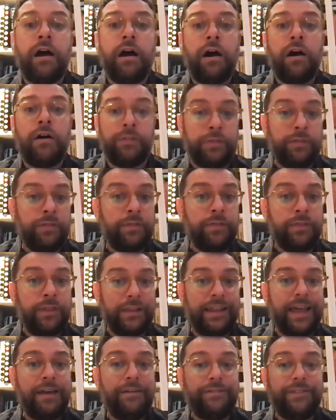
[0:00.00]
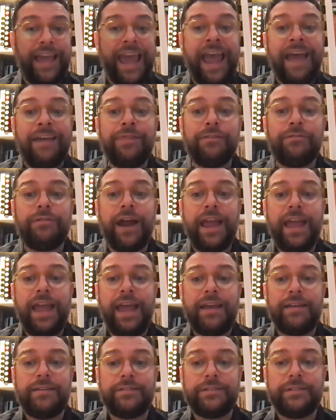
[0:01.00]
on the left and the right
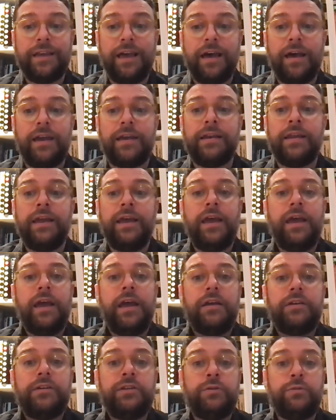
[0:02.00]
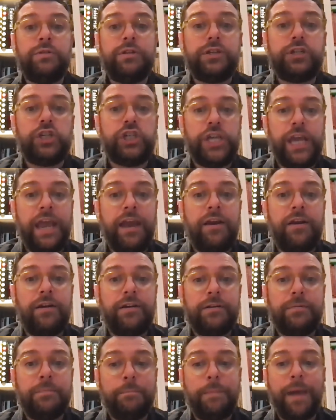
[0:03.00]
hand side to the
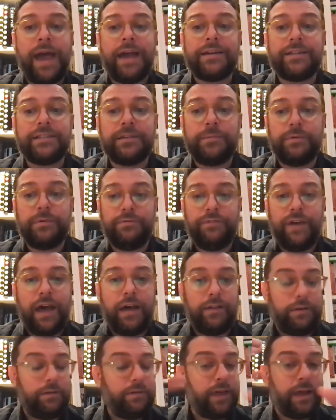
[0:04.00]
shared maximum value.